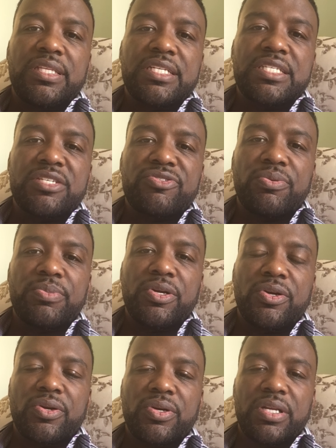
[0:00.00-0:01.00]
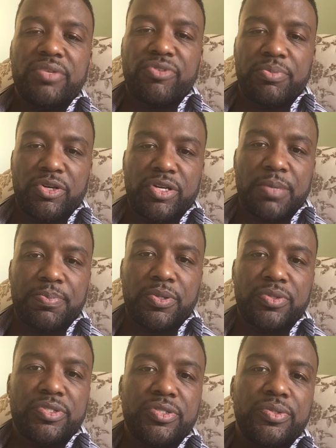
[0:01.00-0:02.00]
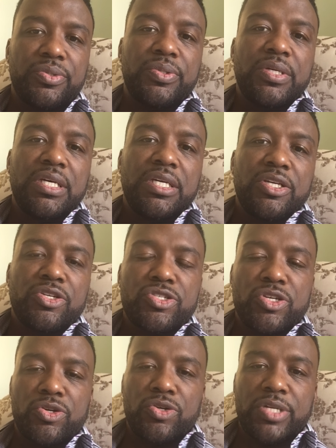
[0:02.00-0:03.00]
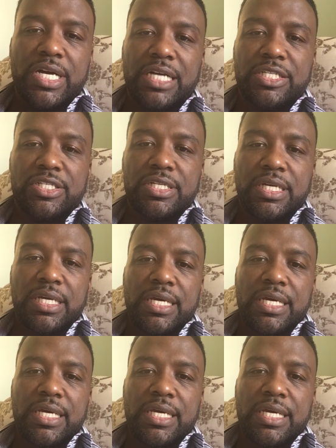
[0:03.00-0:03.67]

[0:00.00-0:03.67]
distance from your nipple to your sternal notch,